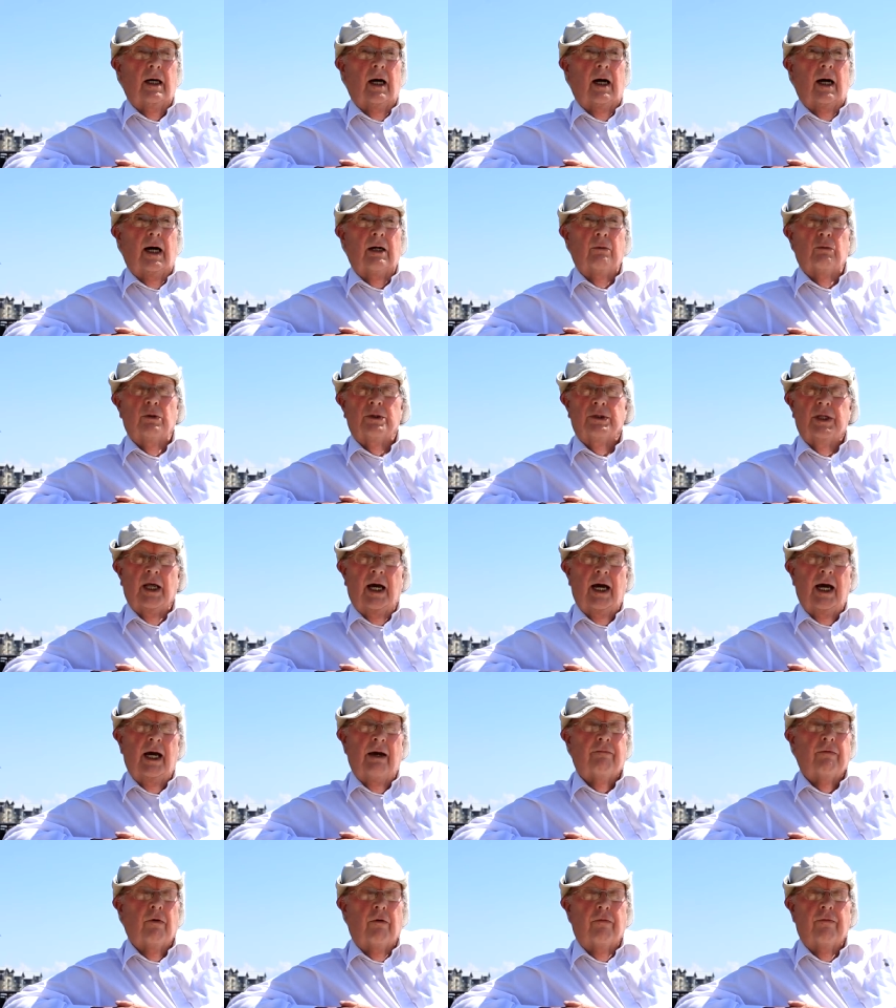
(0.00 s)
I was
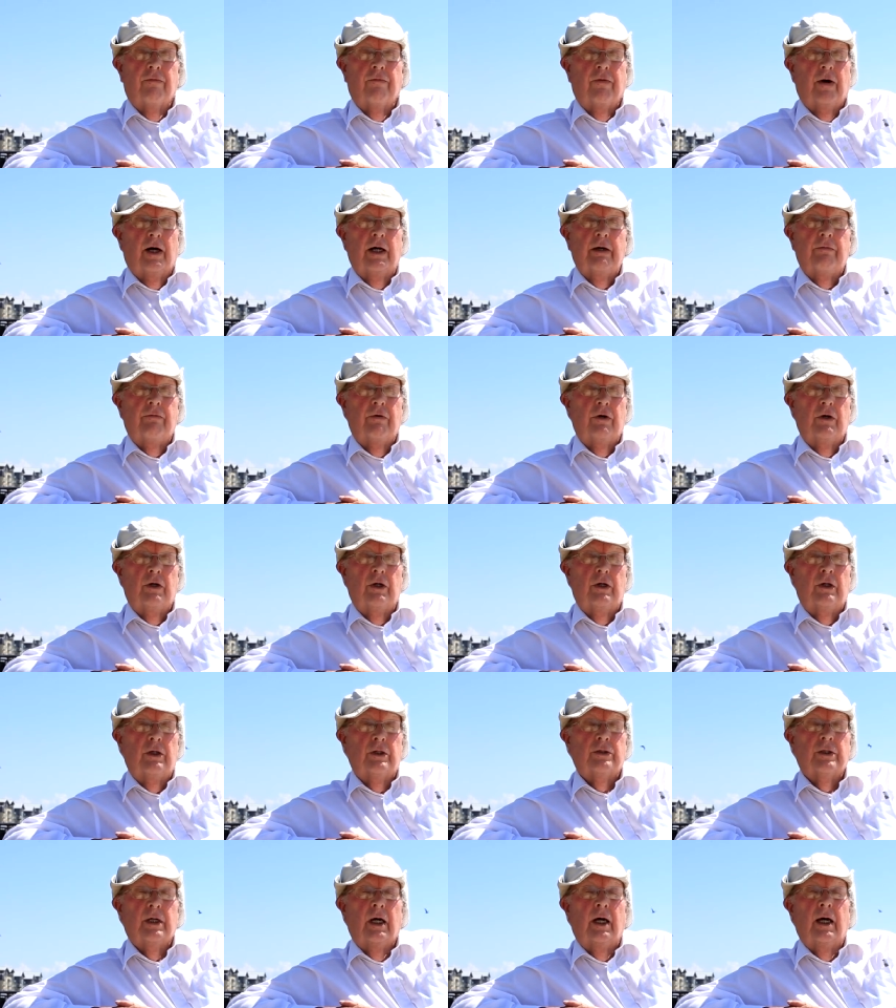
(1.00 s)
there for five
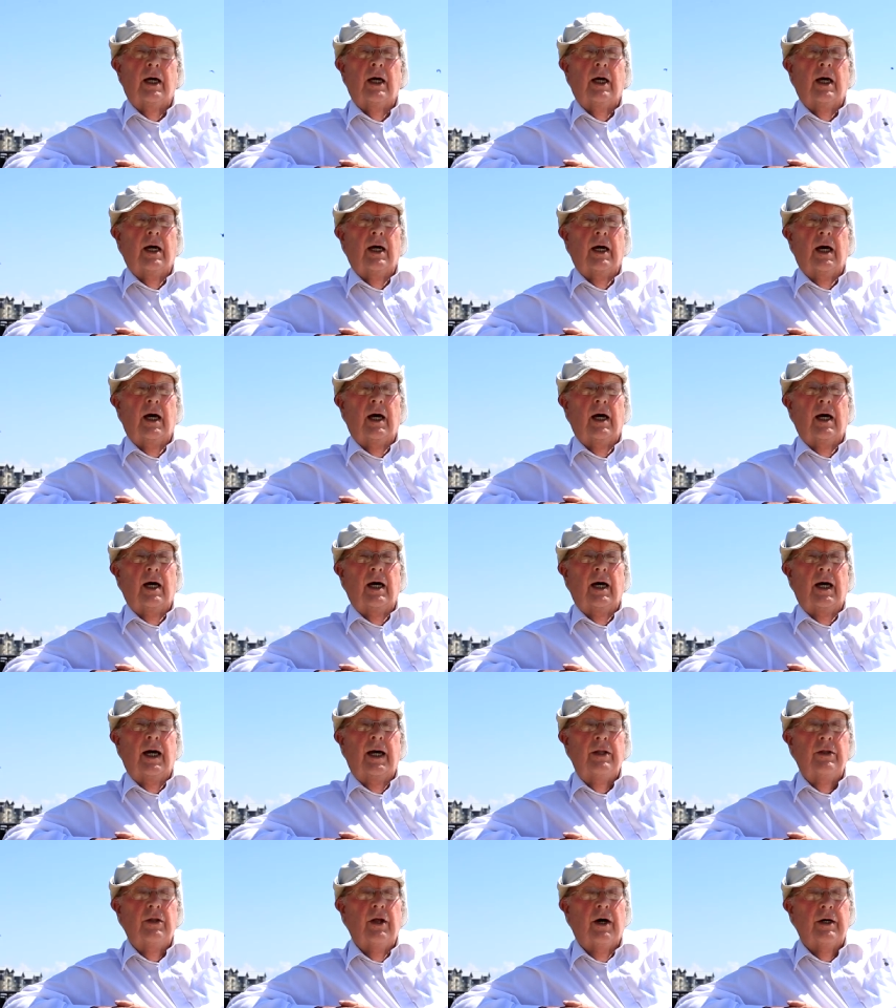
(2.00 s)
years
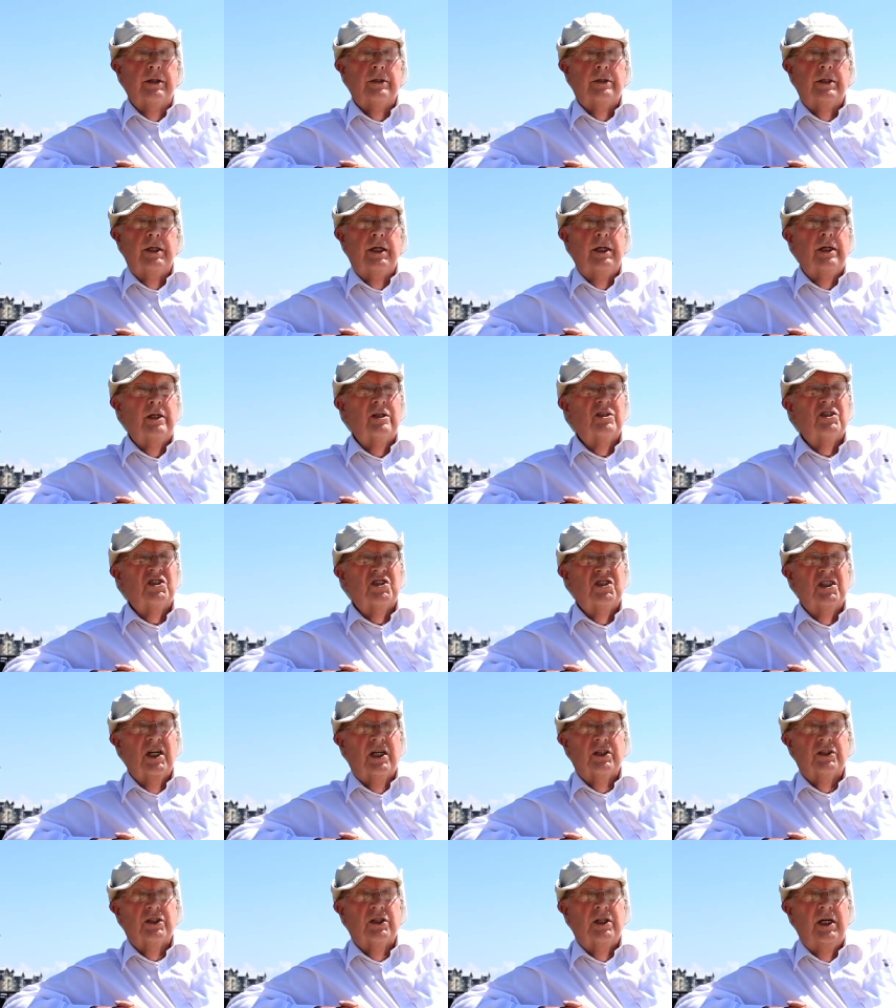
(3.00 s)
in
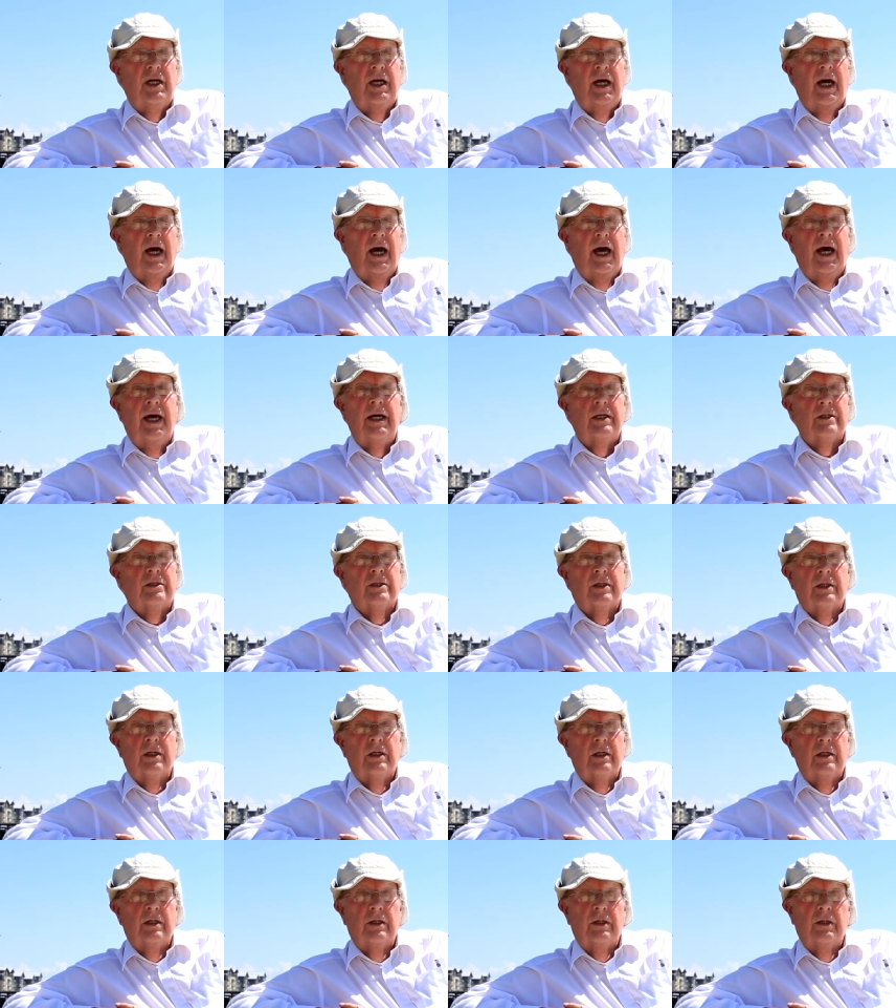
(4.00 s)
1968
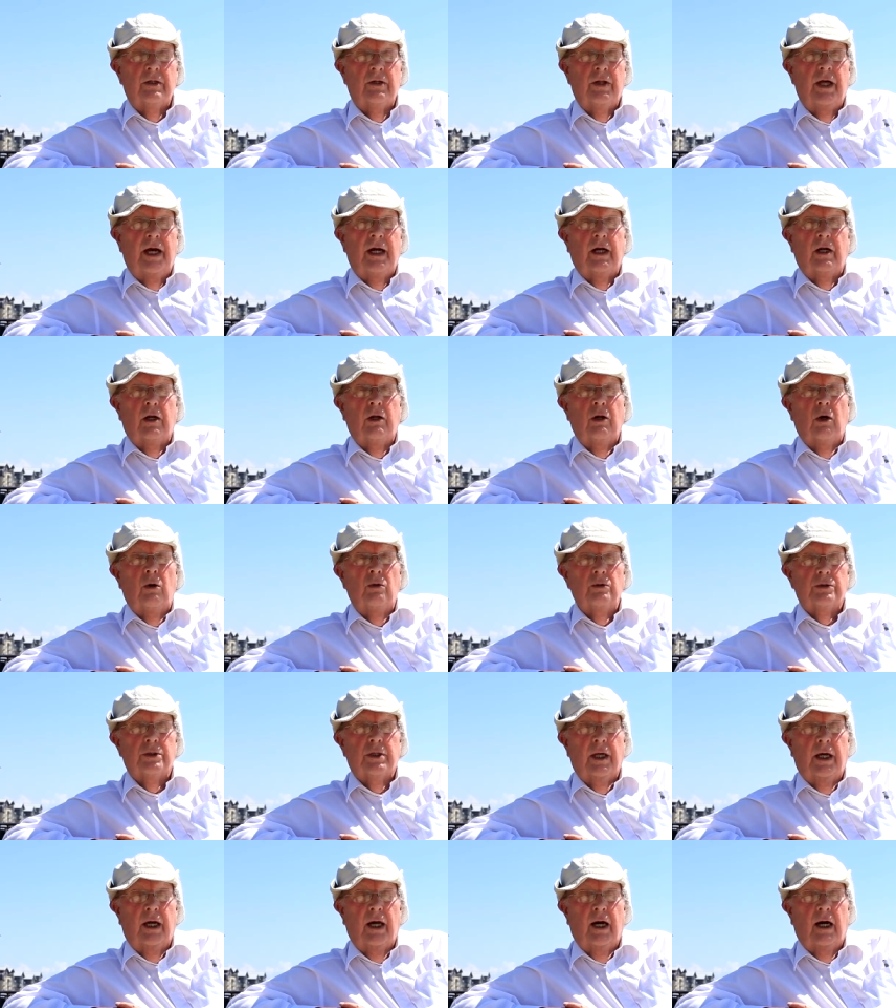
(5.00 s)
they
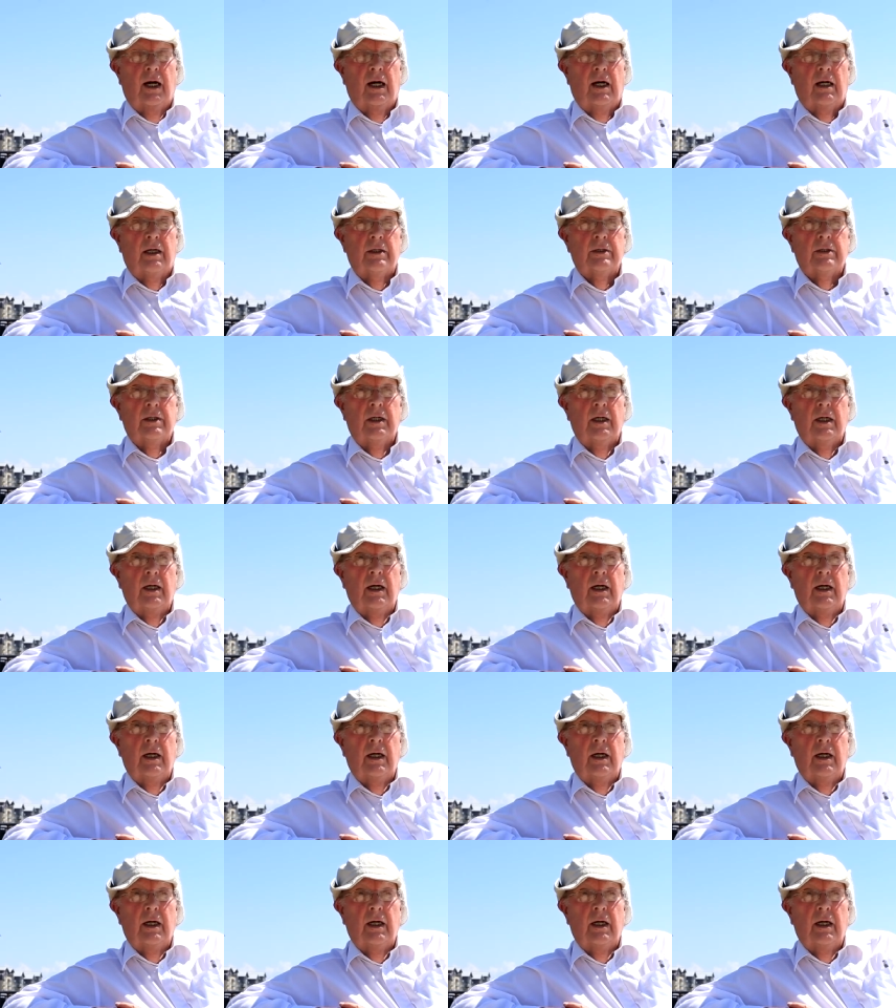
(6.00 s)
closed the yard